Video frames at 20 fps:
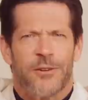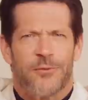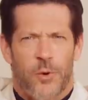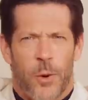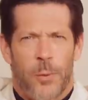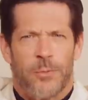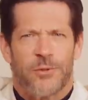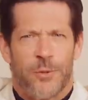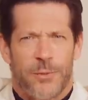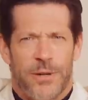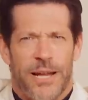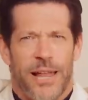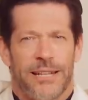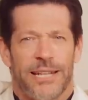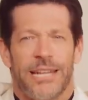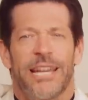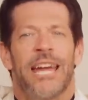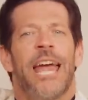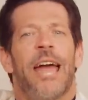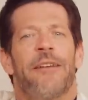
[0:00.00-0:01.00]
conforms to
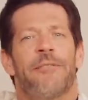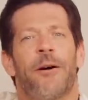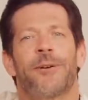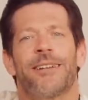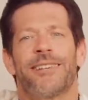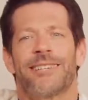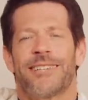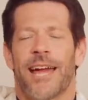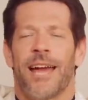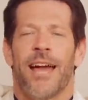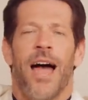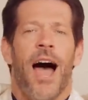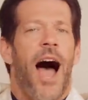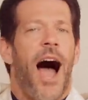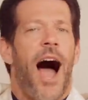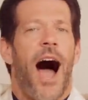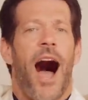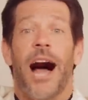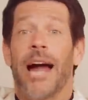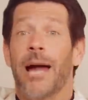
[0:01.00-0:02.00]
reality. If I were to say,
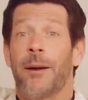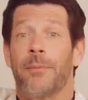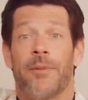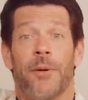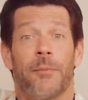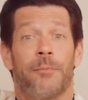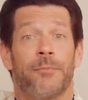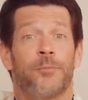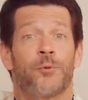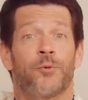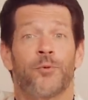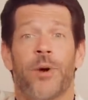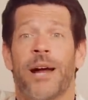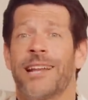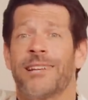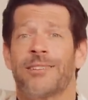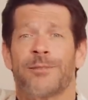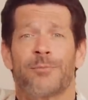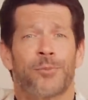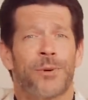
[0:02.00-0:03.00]
I am the
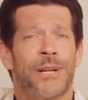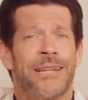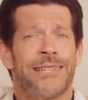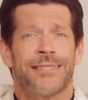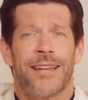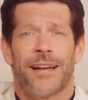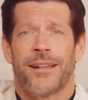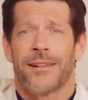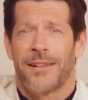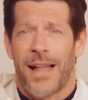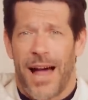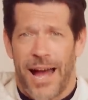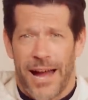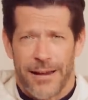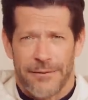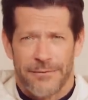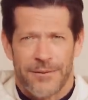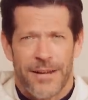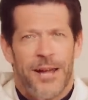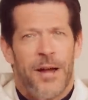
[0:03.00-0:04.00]
greatest priest
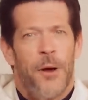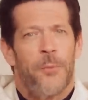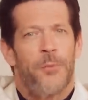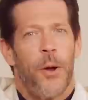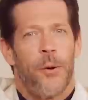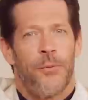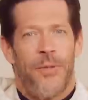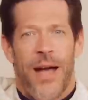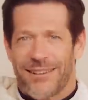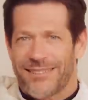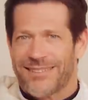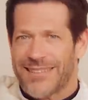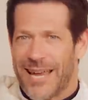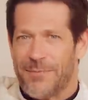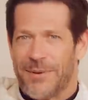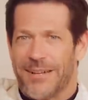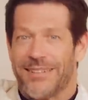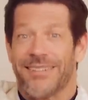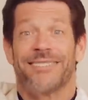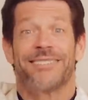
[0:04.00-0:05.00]
alive, no, that
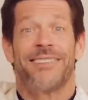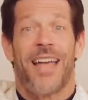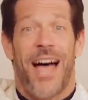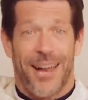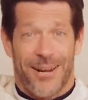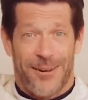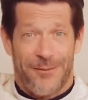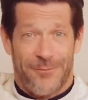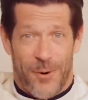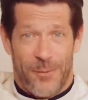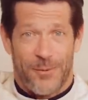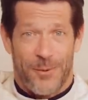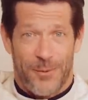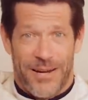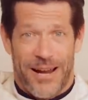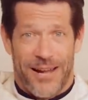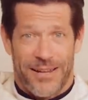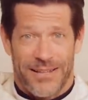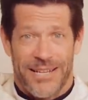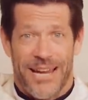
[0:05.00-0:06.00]
statement does not conform to
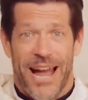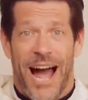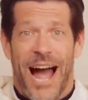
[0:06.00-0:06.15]
reality.